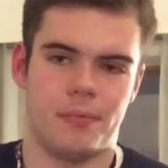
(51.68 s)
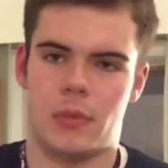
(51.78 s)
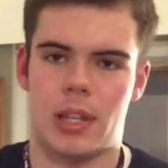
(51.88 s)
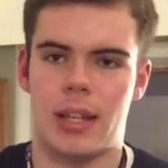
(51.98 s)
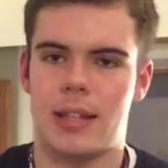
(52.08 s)

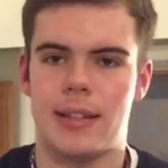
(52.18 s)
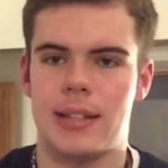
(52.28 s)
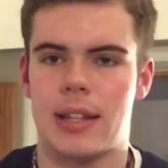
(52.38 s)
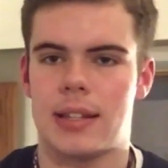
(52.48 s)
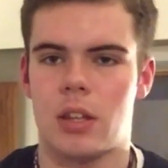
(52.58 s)
It's
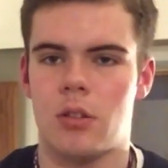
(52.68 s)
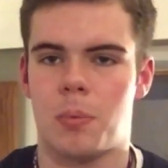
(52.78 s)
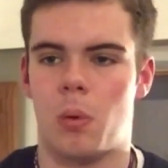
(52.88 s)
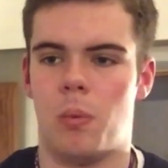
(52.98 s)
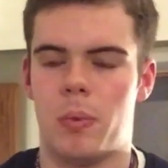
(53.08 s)

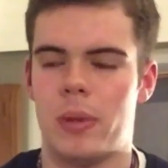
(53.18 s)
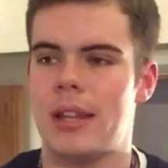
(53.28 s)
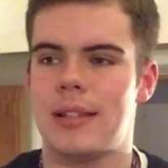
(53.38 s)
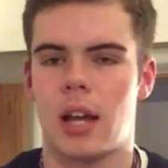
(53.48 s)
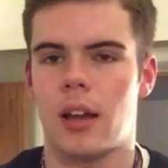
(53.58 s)
inexcusable. We
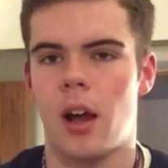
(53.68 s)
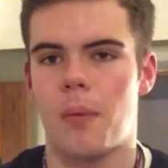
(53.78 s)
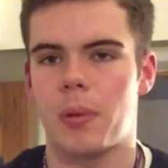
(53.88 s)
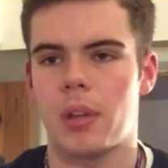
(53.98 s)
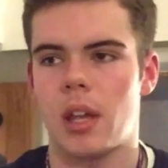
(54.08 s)
didn't turn
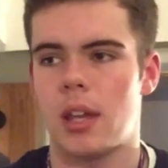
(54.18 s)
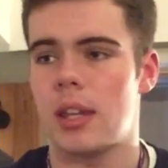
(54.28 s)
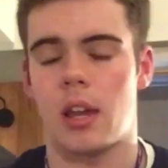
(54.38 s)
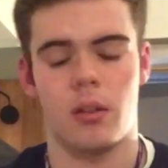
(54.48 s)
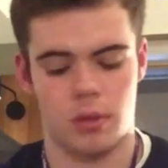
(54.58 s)
up.
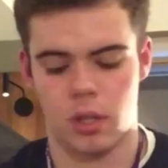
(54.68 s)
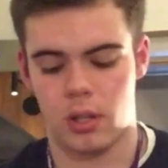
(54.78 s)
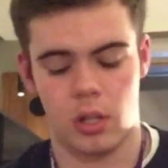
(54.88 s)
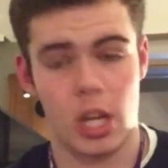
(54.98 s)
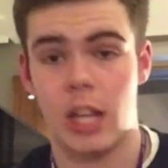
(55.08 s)
You know,
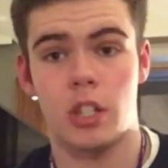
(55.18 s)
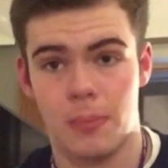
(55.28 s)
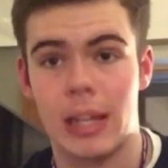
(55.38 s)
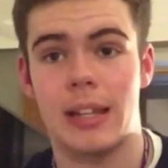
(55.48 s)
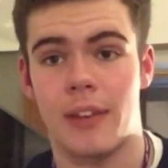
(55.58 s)
the changes
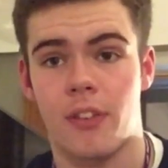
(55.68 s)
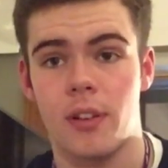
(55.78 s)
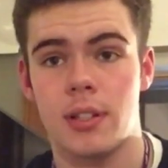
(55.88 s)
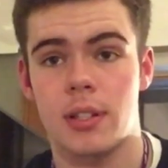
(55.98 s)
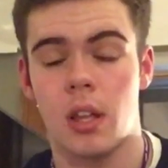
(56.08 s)
made a
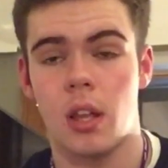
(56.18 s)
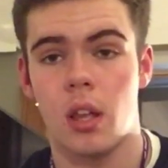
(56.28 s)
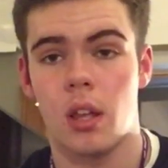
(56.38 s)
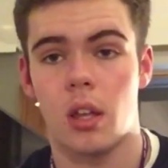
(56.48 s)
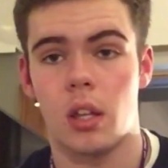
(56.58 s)
difference,
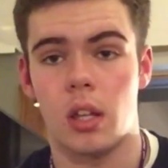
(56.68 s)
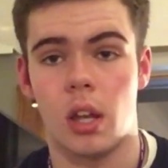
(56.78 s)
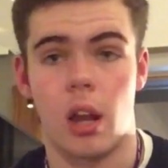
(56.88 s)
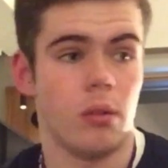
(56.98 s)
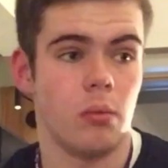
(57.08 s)
you
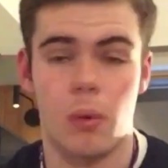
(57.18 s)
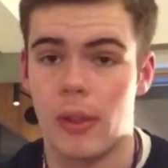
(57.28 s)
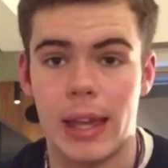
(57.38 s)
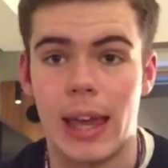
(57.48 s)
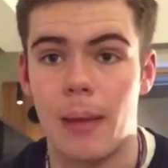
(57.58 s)
know, when
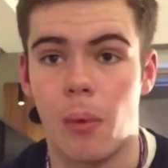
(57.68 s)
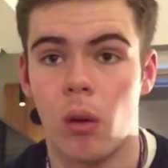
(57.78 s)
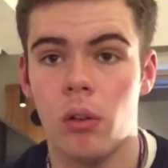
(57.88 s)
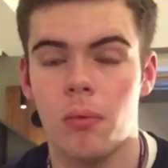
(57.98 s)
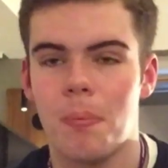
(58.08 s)
they came
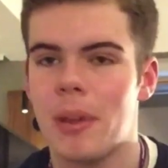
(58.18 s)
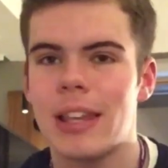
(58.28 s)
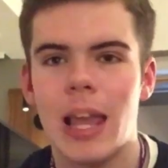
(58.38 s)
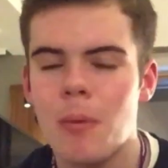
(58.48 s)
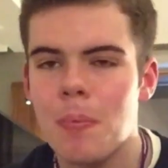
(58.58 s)
on, but the
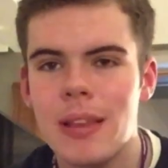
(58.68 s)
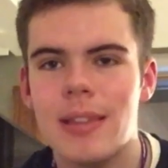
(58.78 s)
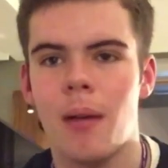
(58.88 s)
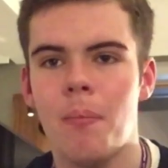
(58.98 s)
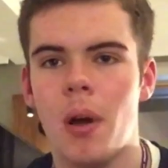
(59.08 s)
game had been
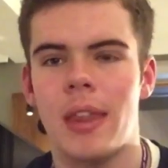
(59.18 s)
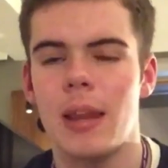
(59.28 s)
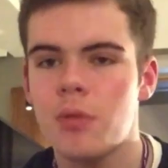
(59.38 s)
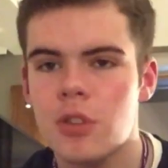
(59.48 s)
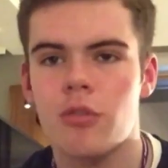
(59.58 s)
done by then.
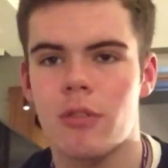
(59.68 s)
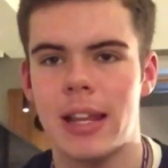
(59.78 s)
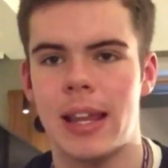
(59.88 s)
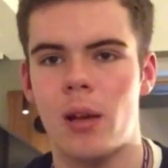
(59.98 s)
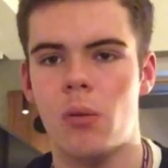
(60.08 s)
It was
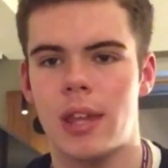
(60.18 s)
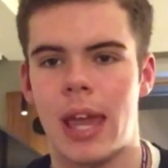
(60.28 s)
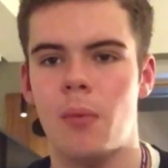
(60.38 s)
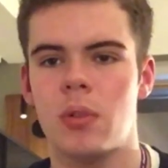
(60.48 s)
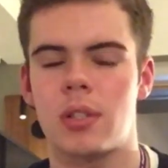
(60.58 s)
3-0. The
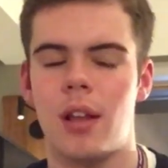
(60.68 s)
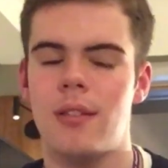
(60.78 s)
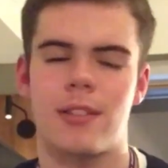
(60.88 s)
game was done.